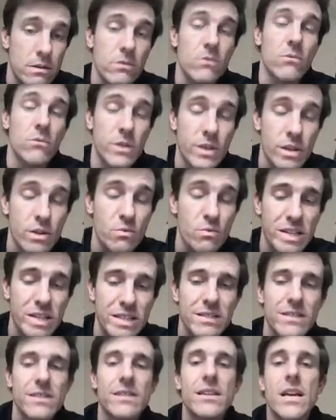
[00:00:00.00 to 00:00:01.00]
within
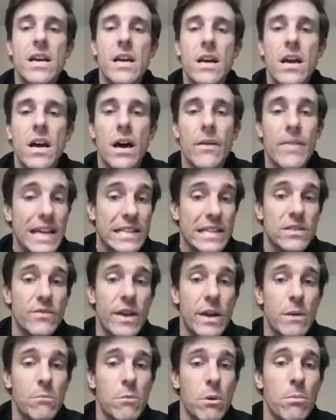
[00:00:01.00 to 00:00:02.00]
reason, that's
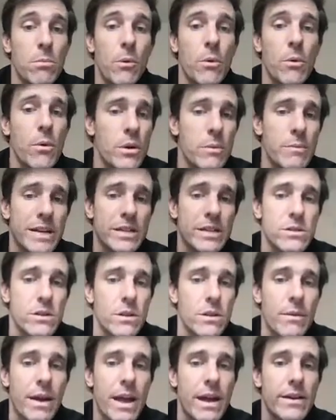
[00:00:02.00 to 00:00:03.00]
available. But we want to make
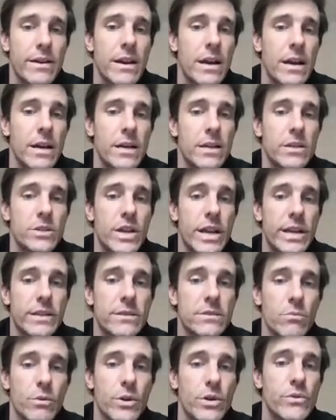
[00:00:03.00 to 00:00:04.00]
sure that we had a
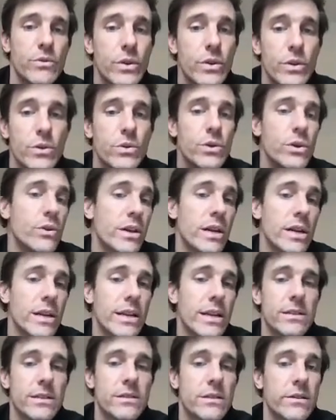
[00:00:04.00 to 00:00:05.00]
chance where you knew you
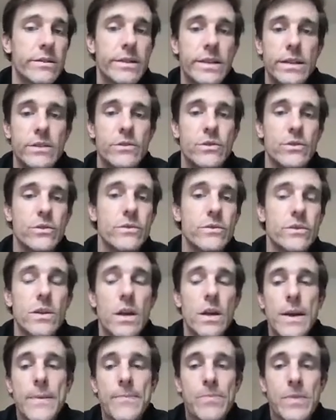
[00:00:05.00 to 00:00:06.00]
could get to your
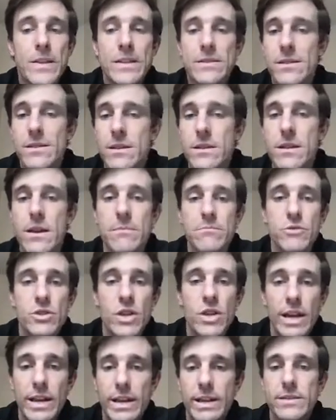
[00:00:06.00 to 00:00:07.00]
teachers, see them,
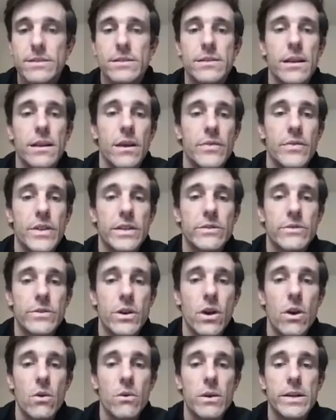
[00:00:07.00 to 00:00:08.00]
check in, see how things
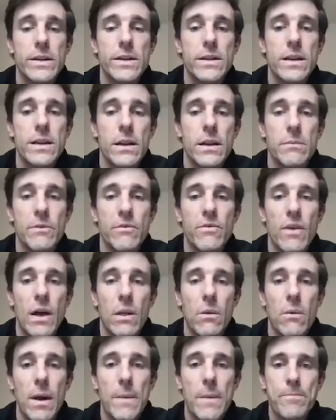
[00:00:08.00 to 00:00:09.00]
are going, and
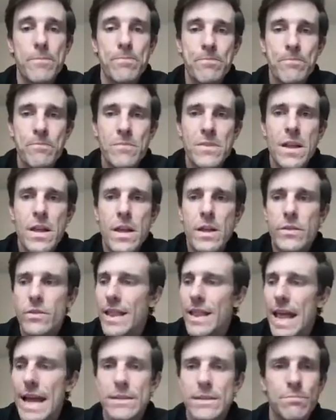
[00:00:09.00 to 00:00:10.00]
follow up.
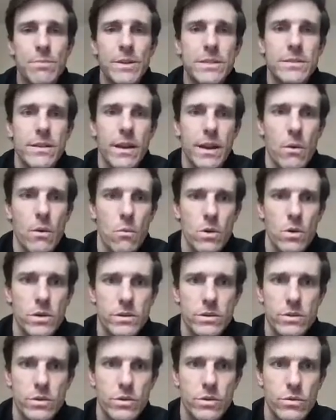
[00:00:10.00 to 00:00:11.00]
The last piece that I
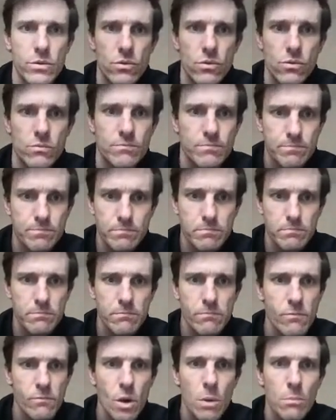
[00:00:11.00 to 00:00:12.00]
want to
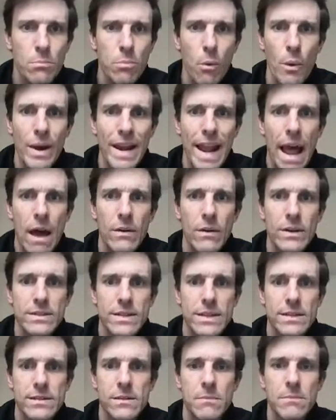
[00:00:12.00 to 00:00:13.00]
point out
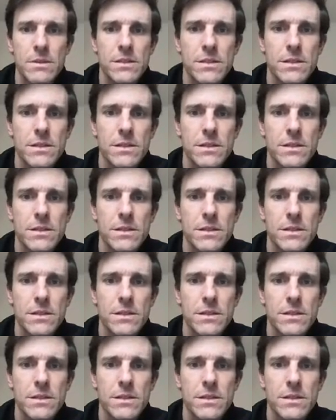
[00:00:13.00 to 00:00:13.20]
is that some of these